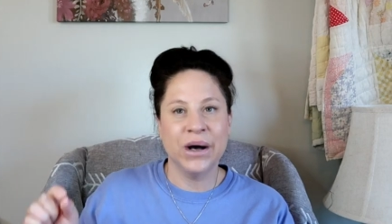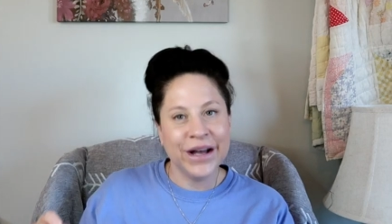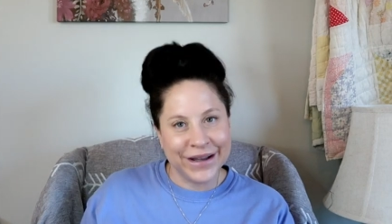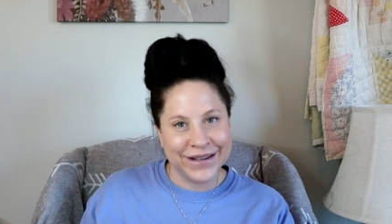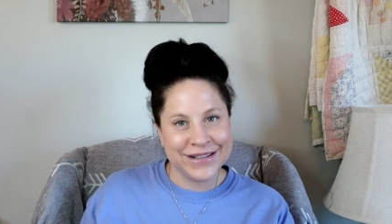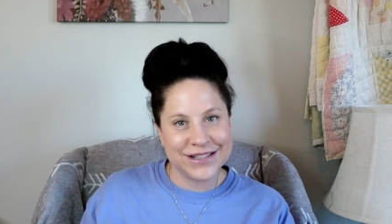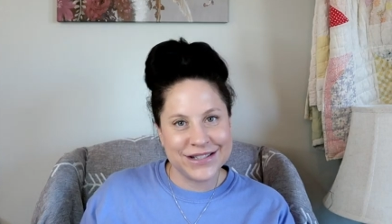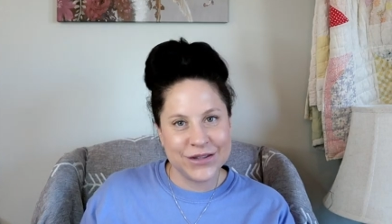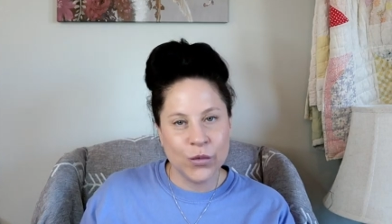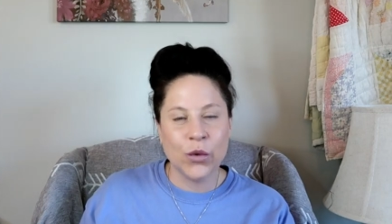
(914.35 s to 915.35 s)

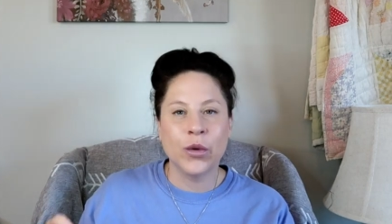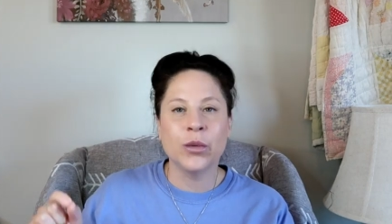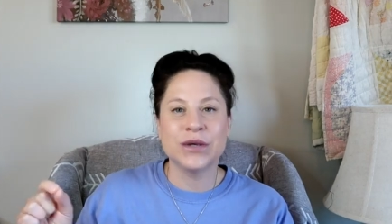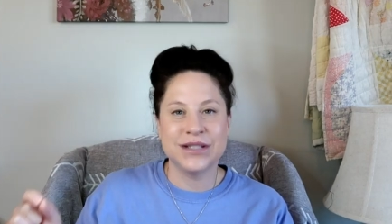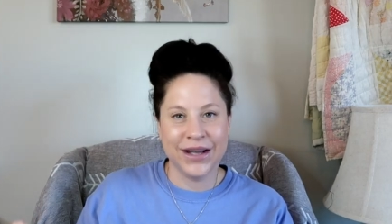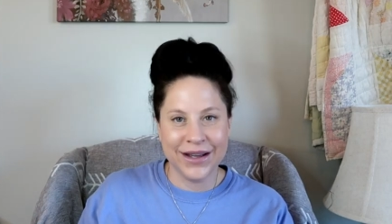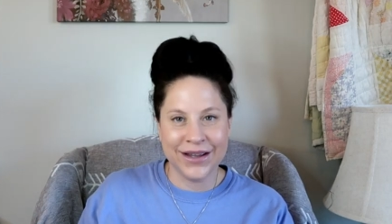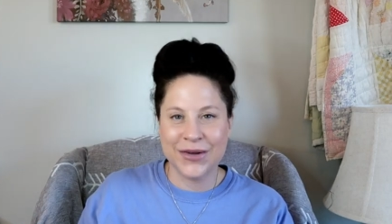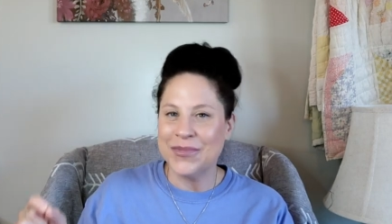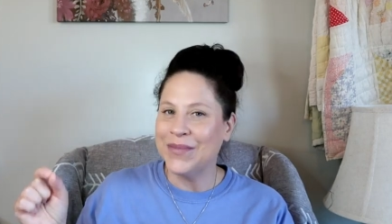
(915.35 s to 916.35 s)
But when we were
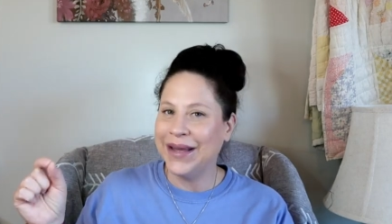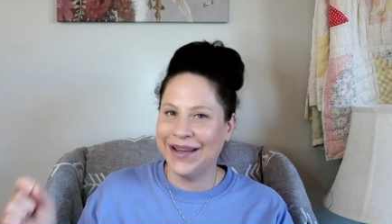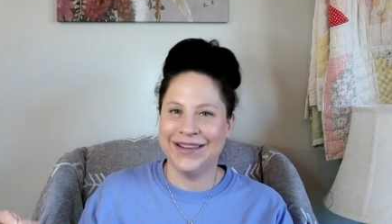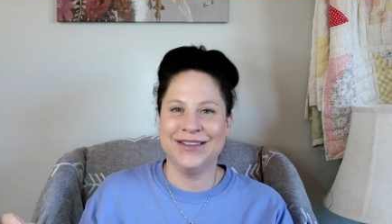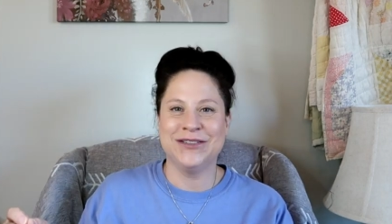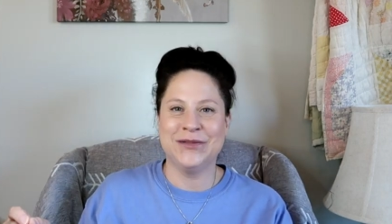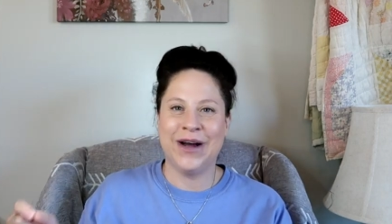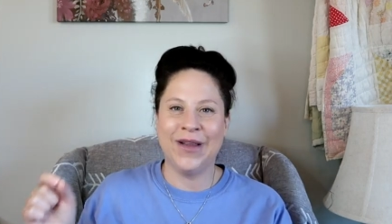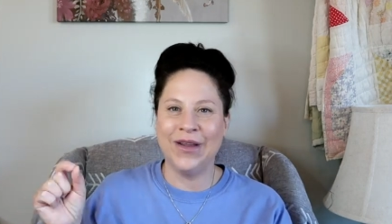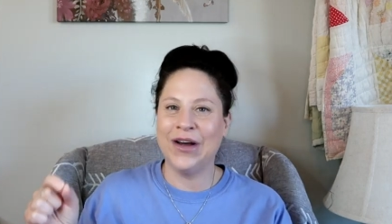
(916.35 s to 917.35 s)
done, man, do
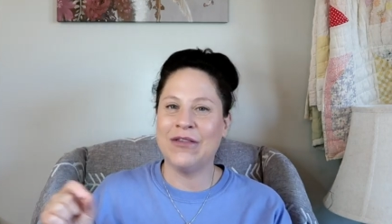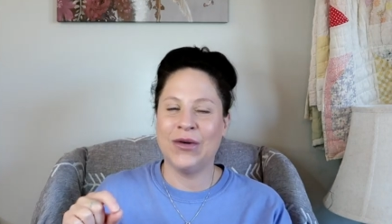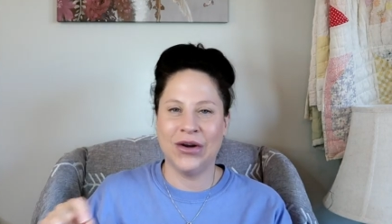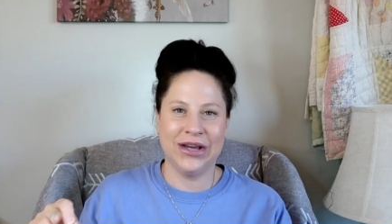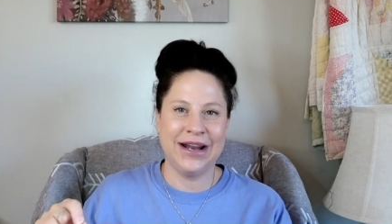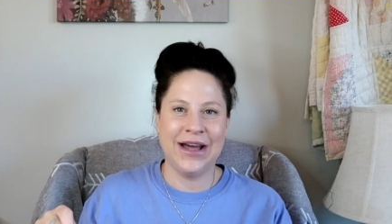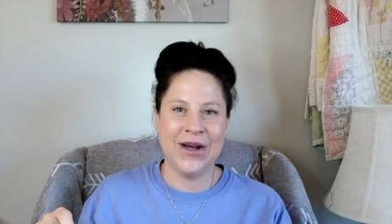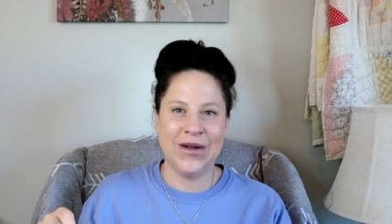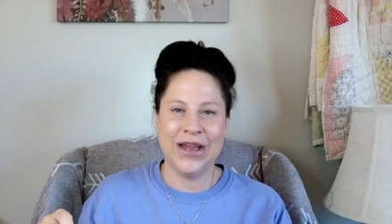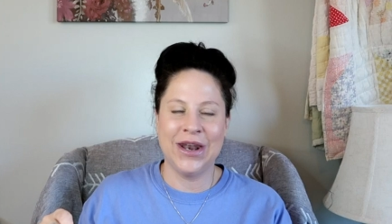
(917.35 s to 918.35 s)
I love walking
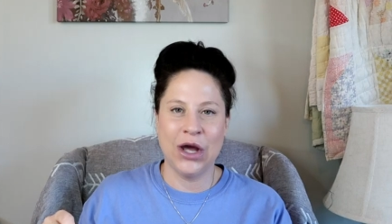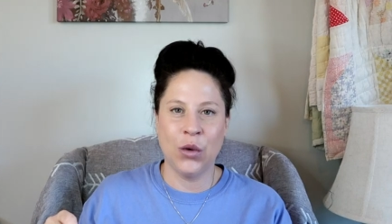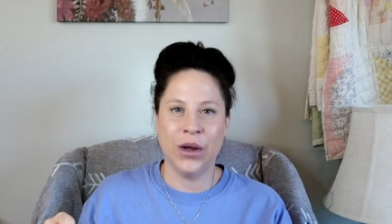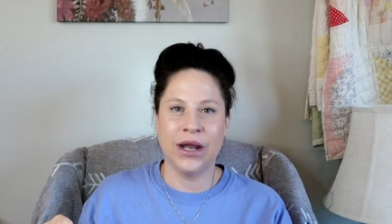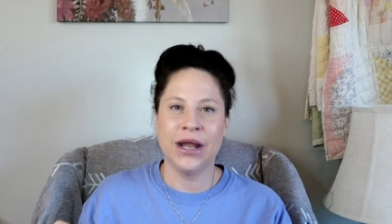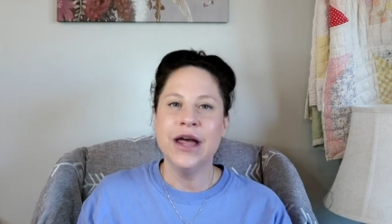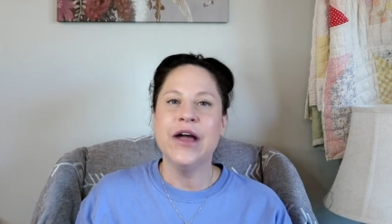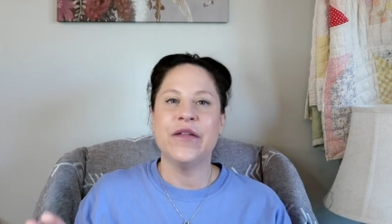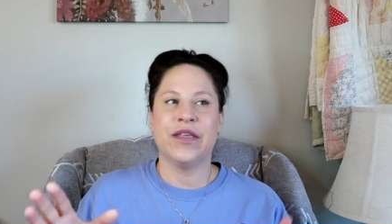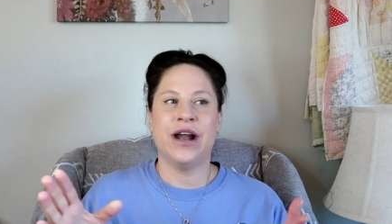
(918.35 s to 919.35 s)
out and knowing
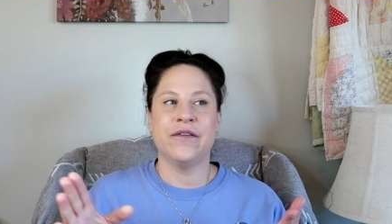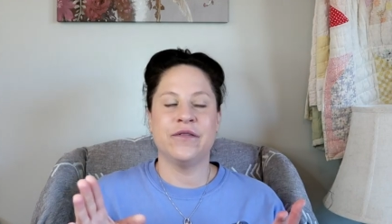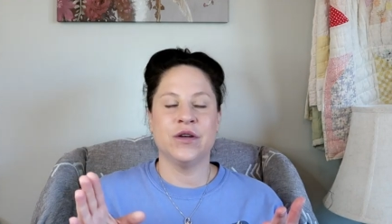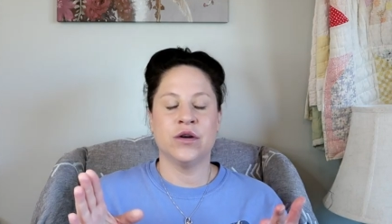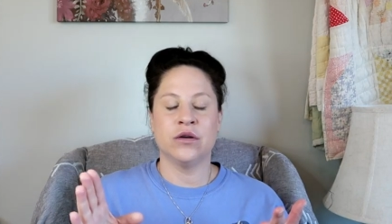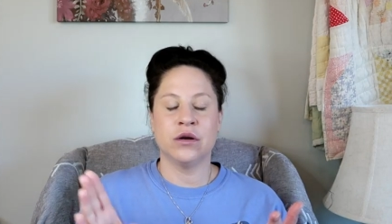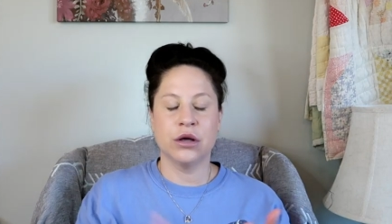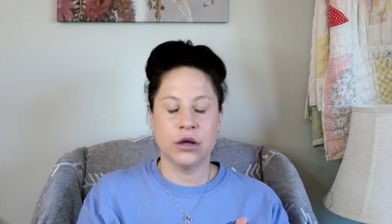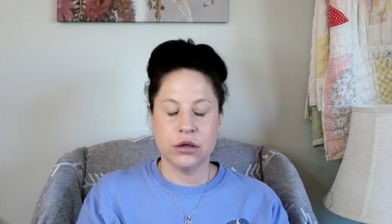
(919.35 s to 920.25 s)
that I feel